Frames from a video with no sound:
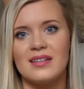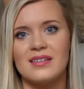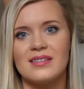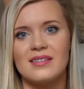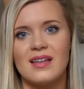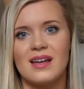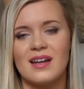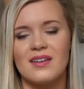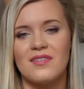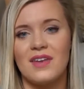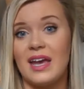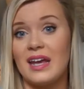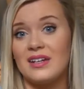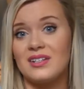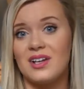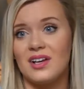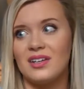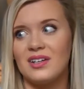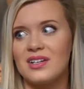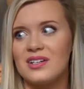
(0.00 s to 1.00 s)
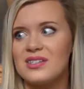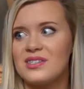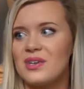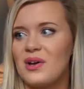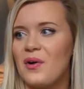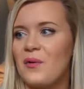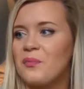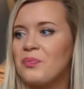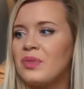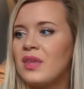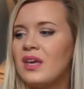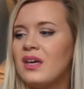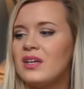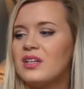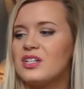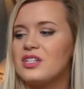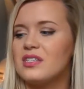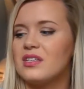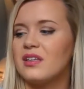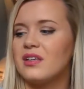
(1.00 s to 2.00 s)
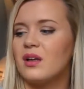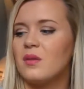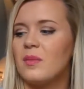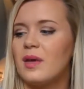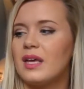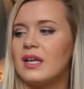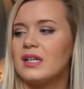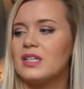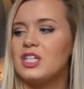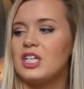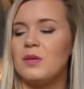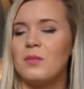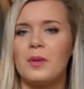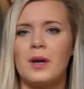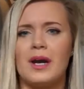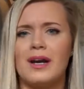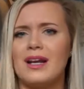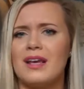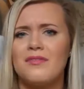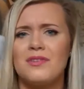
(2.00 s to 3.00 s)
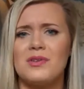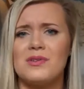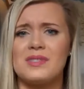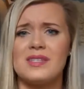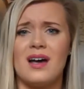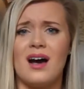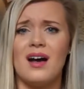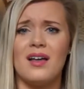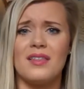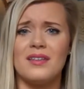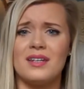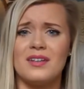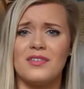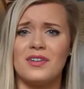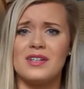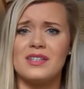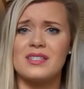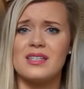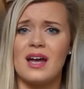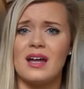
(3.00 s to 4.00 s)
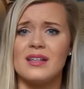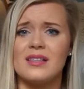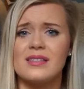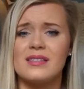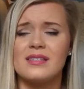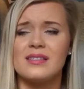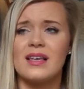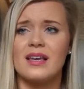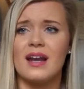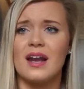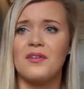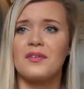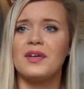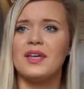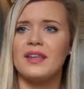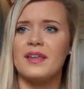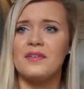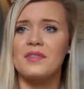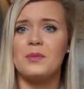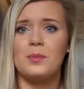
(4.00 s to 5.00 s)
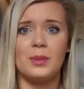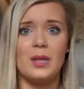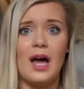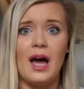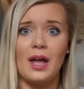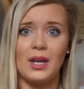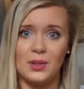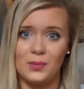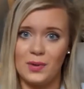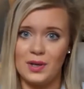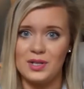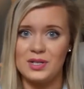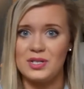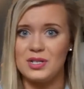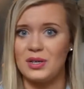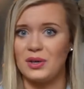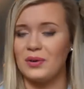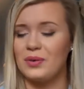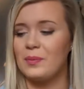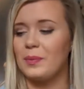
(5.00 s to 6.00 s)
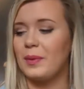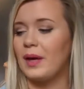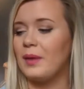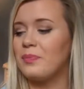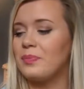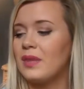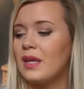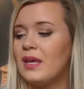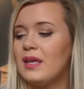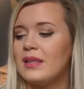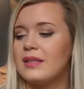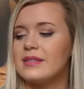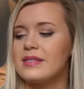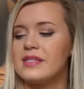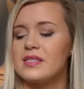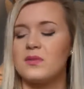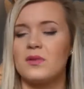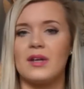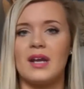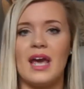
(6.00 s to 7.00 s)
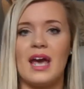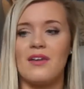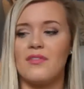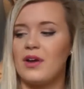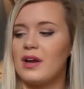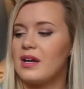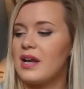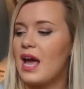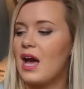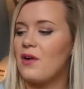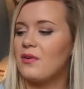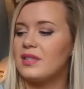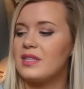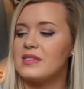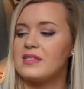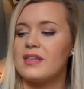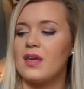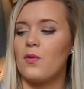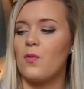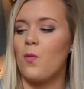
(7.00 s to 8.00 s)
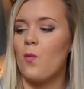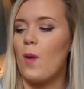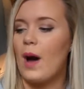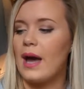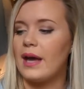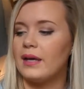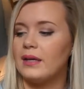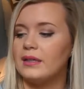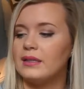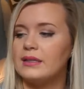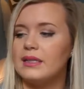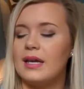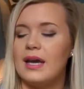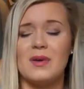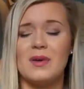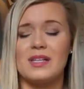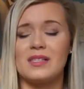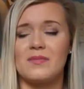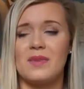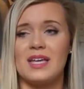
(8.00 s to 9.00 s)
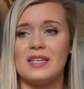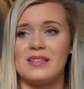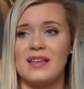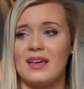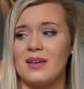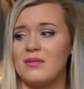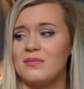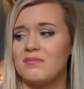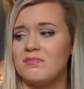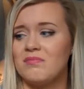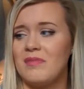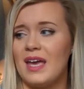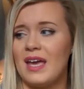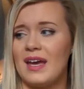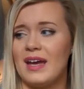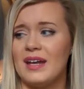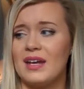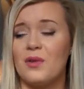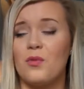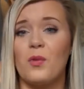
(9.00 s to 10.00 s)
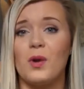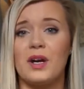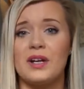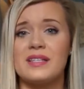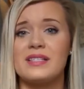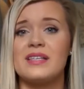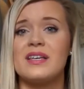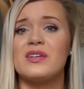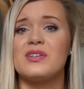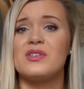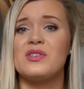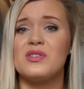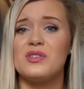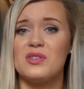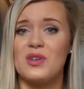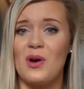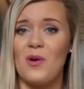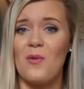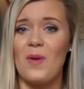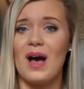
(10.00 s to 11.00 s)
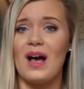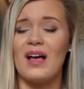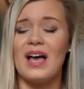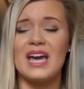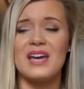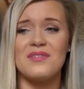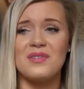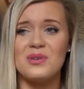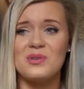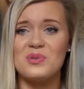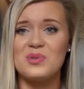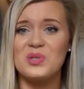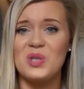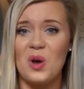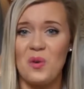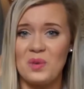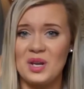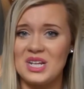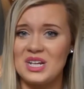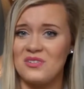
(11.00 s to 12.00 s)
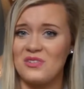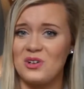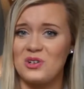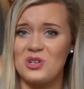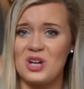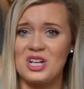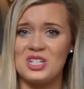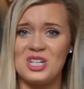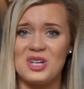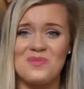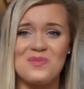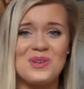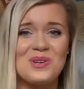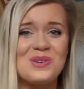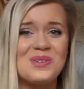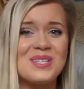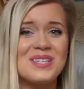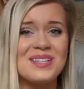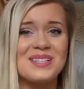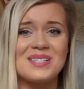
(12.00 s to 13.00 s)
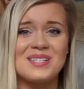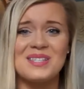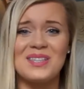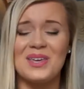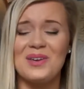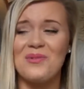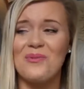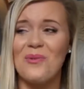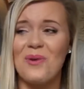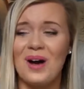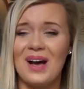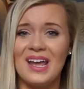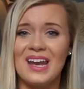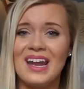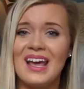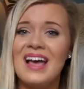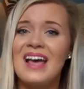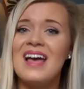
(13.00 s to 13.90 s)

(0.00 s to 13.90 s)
instead of $8, so just a little bit cheaper, and I've used all the different scents, and I really like the blonde one too, but this is the one I have right now in the scent Wild. It smells amazing, and it works so well. I've used so many different dry shampoos, and this is the one